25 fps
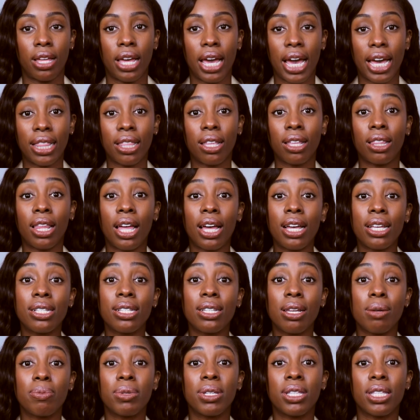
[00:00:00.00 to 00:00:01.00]
And the last
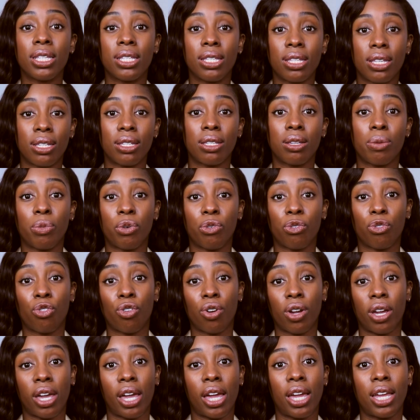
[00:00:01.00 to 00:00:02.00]
step to the system of
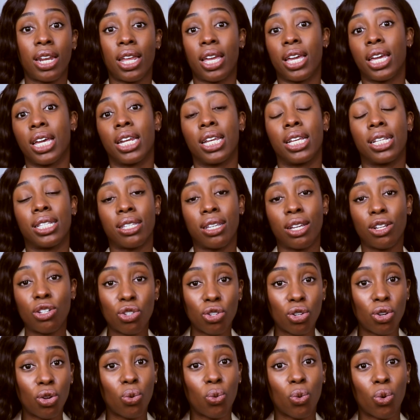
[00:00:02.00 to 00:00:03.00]
creating an
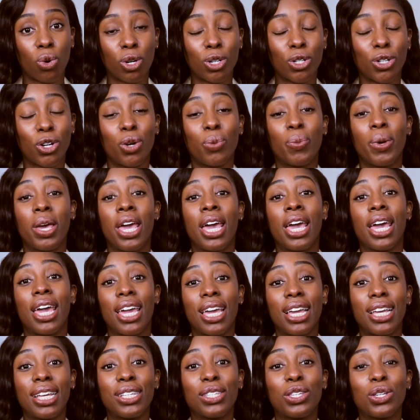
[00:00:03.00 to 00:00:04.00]
intentional wardrobe
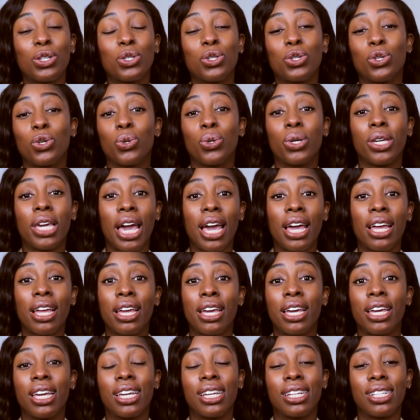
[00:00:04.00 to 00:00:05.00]
is to get
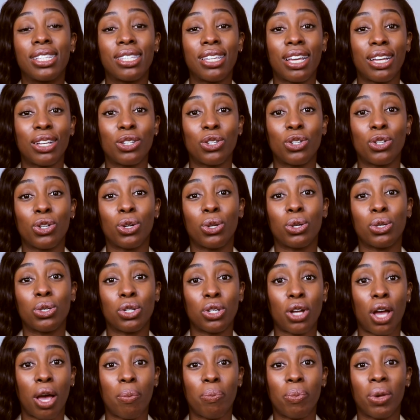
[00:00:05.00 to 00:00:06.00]
intentional
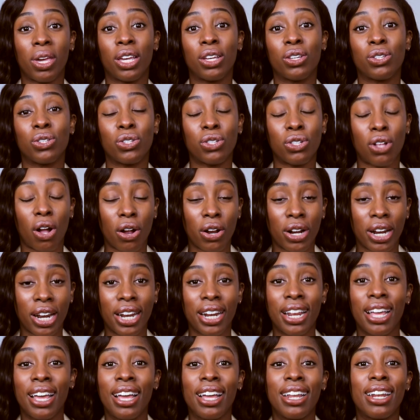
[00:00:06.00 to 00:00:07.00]
shopping
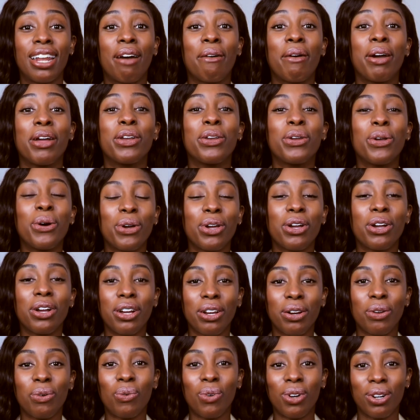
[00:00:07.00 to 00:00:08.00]
started. Now I know you're
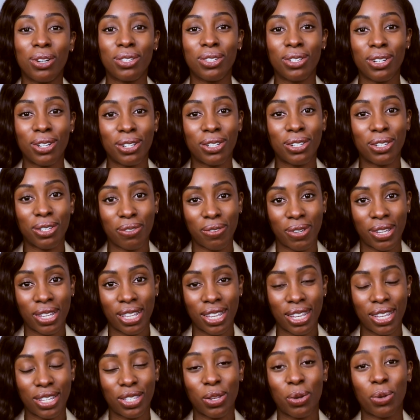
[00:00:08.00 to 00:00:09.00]
gonna want to start doing
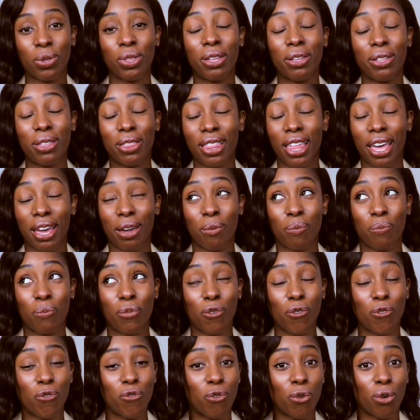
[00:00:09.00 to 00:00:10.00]
this like
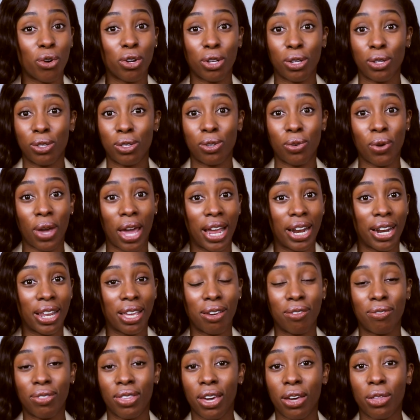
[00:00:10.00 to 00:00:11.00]
before you do any
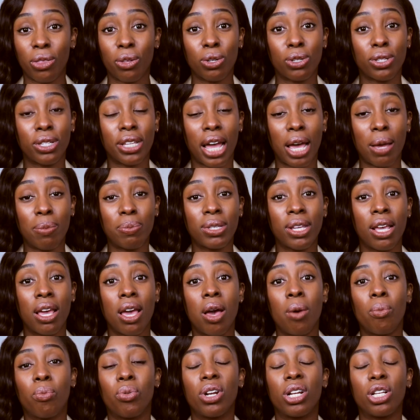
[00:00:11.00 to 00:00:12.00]
of the other steps,
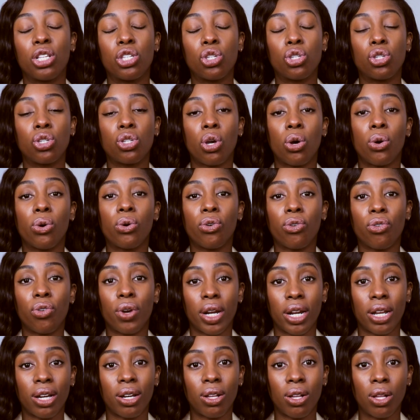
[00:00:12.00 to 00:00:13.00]
but it's so
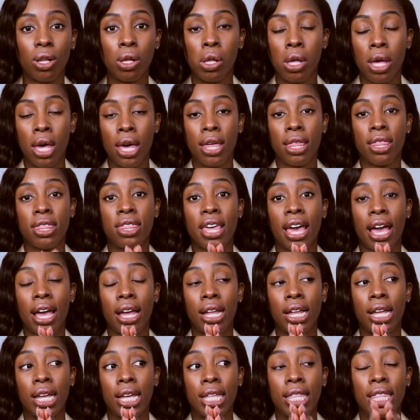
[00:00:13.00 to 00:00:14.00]
critical
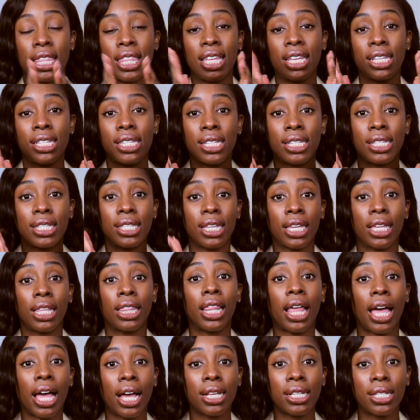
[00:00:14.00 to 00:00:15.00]
that this is the
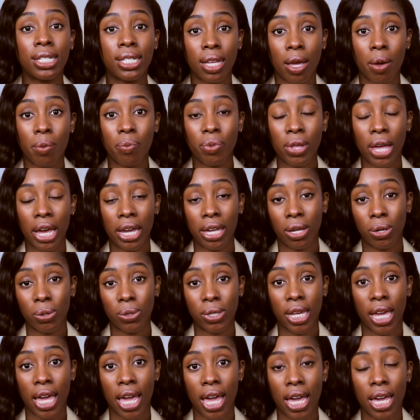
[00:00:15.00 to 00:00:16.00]
last step that you
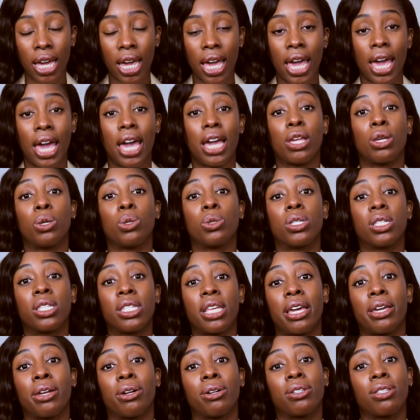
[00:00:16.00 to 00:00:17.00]
take and you
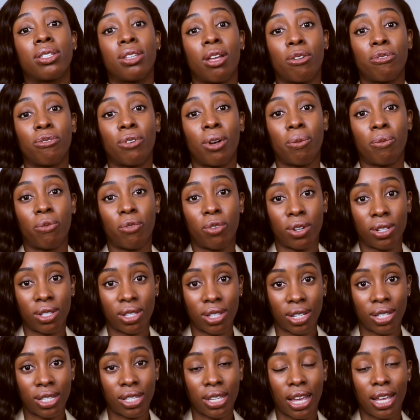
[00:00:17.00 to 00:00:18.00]
set yourself up for
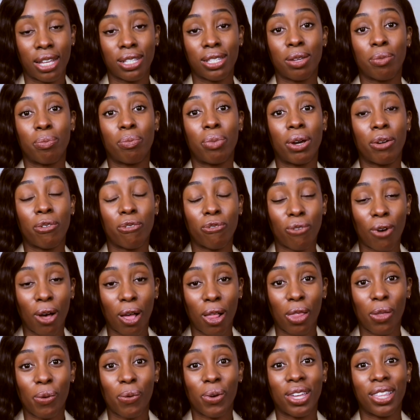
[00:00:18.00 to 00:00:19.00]
success by
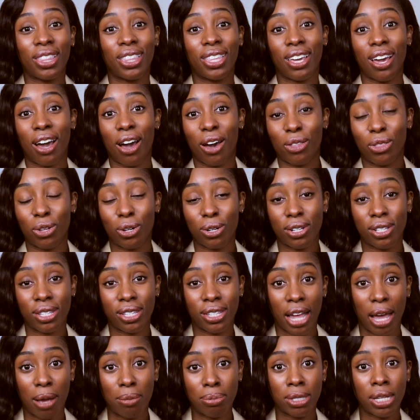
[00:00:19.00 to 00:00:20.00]
following the other
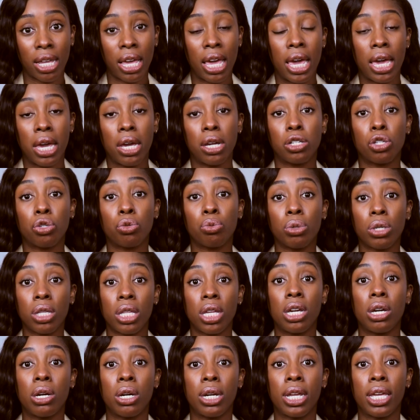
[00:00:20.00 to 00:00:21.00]
steps. It's
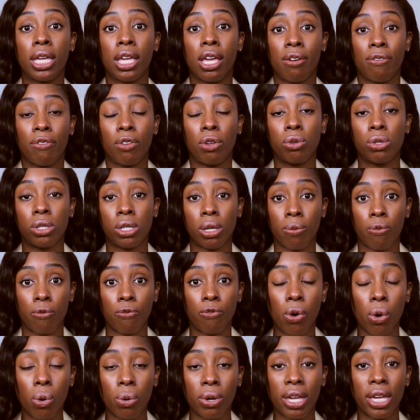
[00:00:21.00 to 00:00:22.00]
really going to give you some
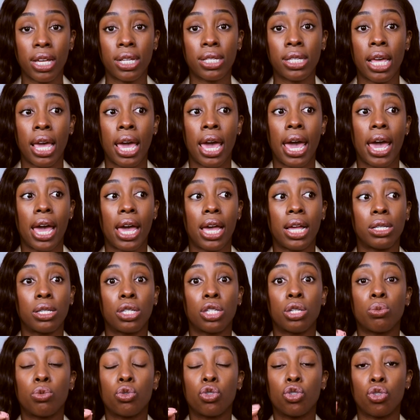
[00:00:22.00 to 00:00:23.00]
focus and
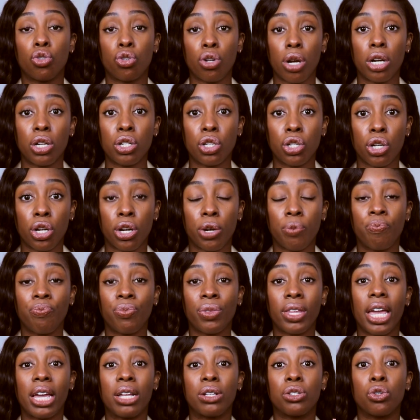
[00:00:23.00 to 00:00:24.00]
some structure
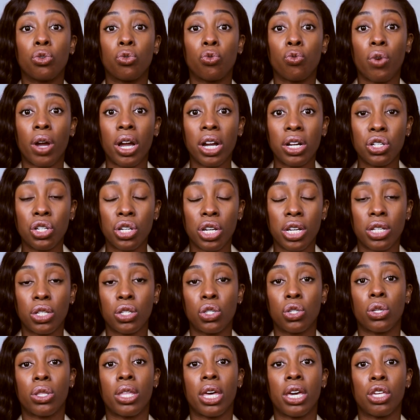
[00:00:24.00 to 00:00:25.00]
and direction
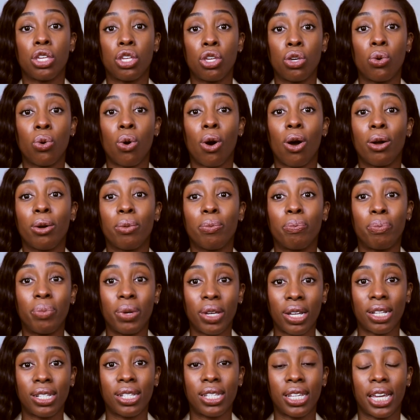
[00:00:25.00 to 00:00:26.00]
so that you are
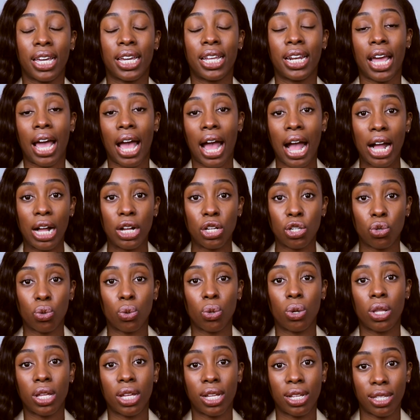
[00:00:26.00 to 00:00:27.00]
building an
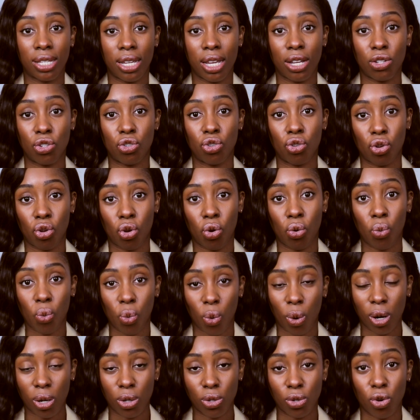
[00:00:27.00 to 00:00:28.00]
actual intentional
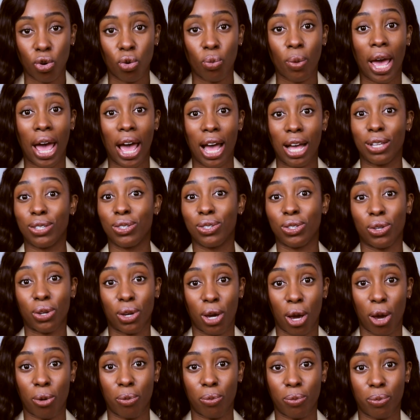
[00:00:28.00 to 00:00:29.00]
wardrobe as you
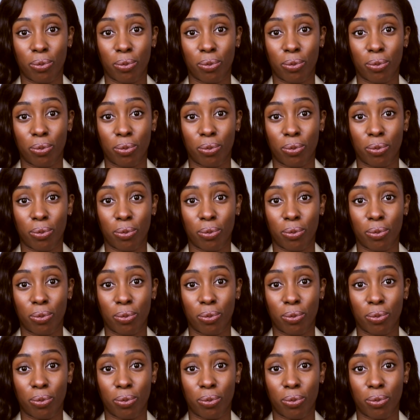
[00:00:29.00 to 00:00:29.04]
go.